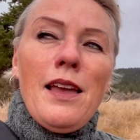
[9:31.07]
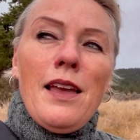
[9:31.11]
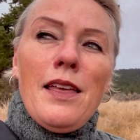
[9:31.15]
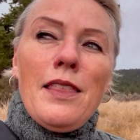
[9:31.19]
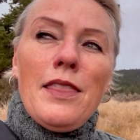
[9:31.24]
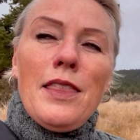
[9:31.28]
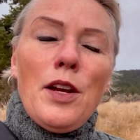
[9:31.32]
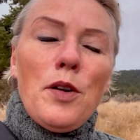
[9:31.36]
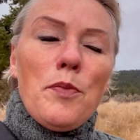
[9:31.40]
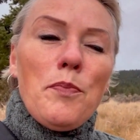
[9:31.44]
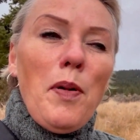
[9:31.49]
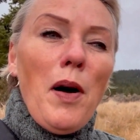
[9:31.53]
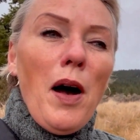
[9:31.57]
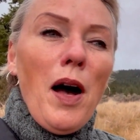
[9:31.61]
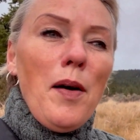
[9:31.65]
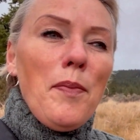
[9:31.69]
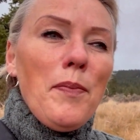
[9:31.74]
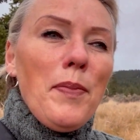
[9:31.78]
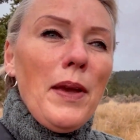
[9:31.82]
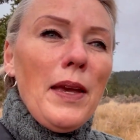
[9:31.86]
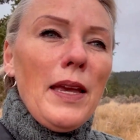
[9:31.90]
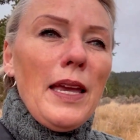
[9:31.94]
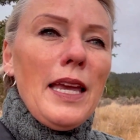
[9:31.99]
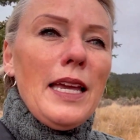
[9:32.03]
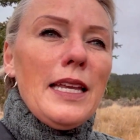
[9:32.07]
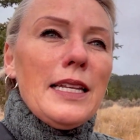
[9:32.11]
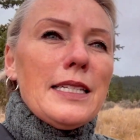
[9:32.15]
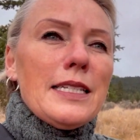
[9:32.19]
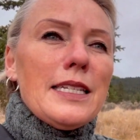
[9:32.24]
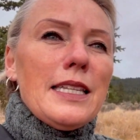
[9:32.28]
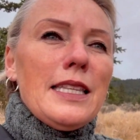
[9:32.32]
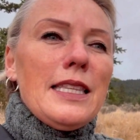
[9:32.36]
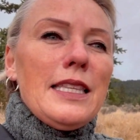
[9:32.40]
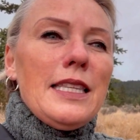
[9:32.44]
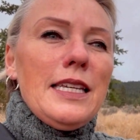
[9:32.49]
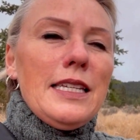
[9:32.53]
they're popping into
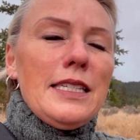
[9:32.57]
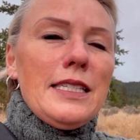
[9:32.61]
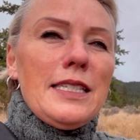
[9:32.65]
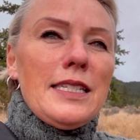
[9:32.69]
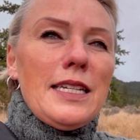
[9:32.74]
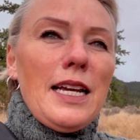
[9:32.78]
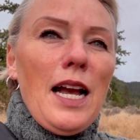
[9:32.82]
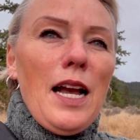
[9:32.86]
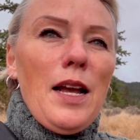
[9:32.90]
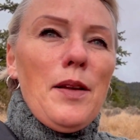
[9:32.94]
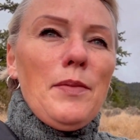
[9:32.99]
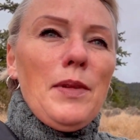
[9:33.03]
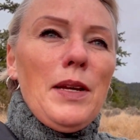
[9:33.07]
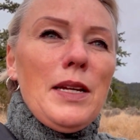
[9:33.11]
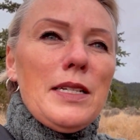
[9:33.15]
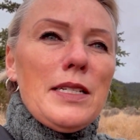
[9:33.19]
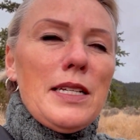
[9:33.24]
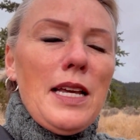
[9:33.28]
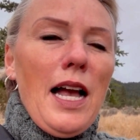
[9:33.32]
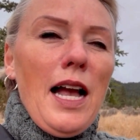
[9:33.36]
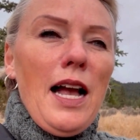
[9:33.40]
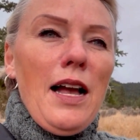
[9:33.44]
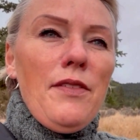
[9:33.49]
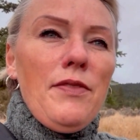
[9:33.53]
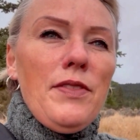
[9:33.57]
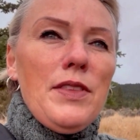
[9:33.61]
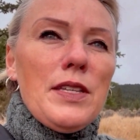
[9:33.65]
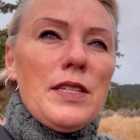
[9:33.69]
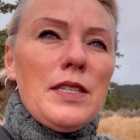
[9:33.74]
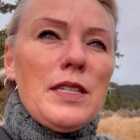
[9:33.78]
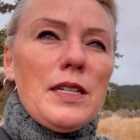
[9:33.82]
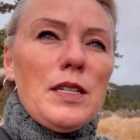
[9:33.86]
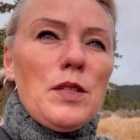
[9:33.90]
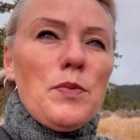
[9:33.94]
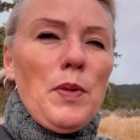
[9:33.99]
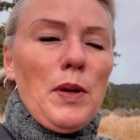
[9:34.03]
this timeline to have this
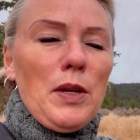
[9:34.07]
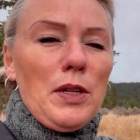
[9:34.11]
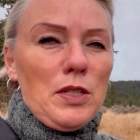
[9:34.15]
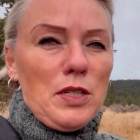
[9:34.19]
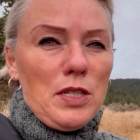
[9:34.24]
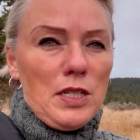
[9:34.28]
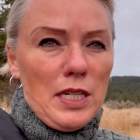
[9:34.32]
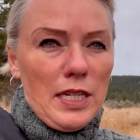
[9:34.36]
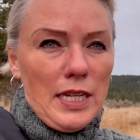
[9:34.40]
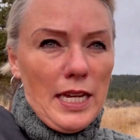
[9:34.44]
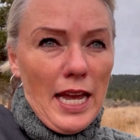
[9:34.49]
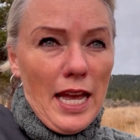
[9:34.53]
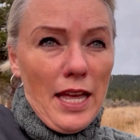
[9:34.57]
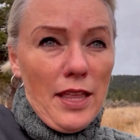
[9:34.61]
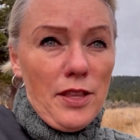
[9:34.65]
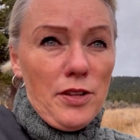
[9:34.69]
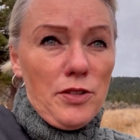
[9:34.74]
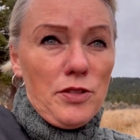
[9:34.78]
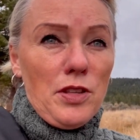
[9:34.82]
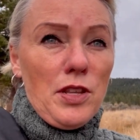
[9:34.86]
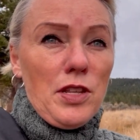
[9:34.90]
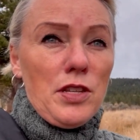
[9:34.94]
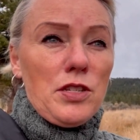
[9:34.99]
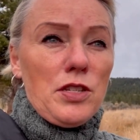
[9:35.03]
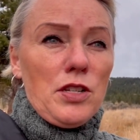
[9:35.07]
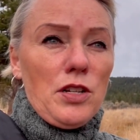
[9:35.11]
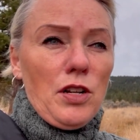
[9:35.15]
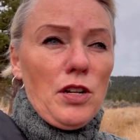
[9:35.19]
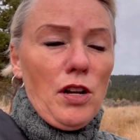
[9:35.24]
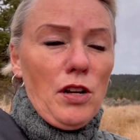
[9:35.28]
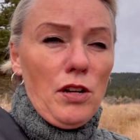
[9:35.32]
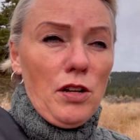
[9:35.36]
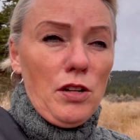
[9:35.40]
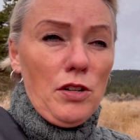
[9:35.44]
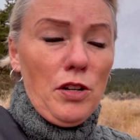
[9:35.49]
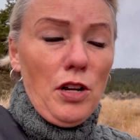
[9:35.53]
experience, to gather this
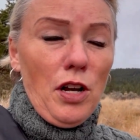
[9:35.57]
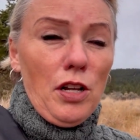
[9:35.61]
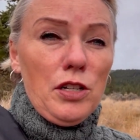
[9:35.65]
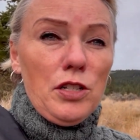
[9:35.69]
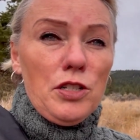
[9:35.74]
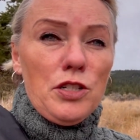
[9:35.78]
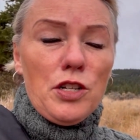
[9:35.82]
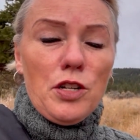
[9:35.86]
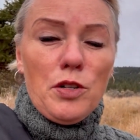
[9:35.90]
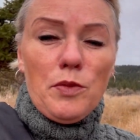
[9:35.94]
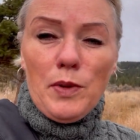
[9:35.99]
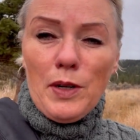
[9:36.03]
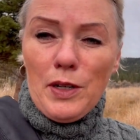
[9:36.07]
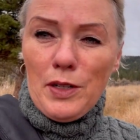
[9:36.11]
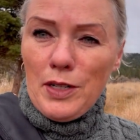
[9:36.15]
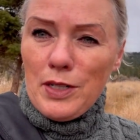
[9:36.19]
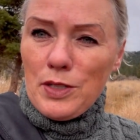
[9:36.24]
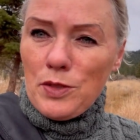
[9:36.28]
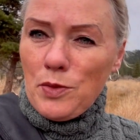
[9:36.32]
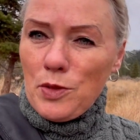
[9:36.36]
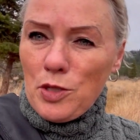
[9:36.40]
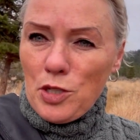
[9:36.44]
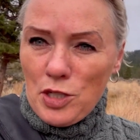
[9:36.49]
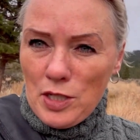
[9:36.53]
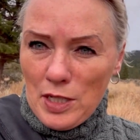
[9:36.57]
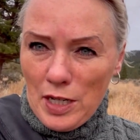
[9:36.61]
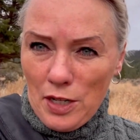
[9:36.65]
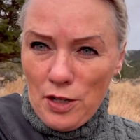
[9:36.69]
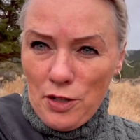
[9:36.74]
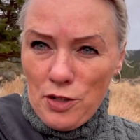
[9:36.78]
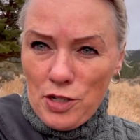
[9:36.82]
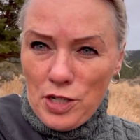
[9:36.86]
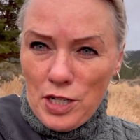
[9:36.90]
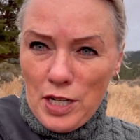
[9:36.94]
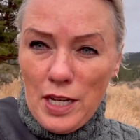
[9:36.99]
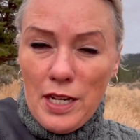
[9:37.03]
knowledge and awareness, which is
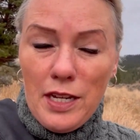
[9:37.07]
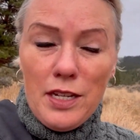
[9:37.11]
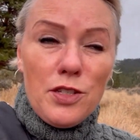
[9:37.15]
energy.